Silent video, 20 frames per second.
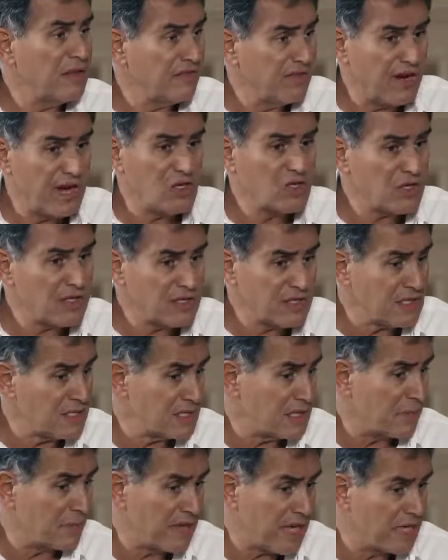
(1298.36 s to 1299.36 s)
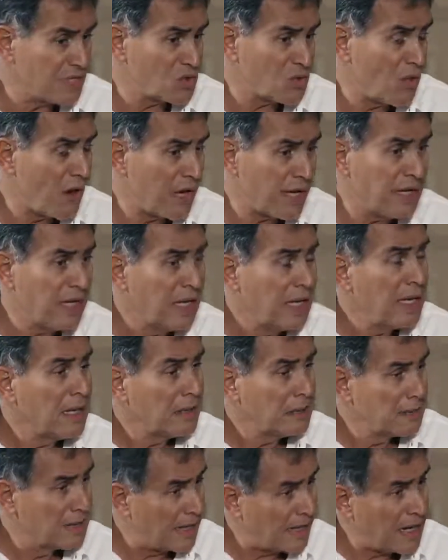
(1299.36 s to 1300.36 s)
the financial system. That's why
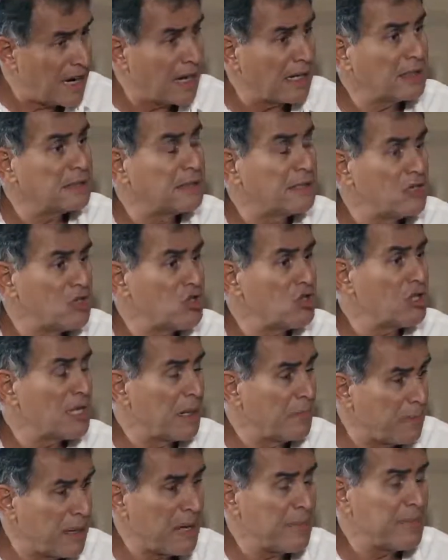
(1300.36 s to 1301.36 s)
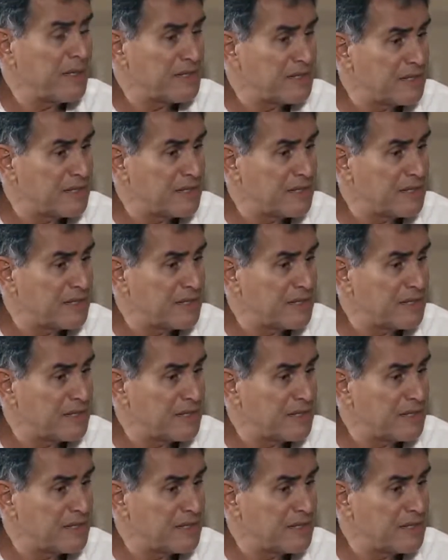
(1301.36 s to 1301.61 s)
there are digital payment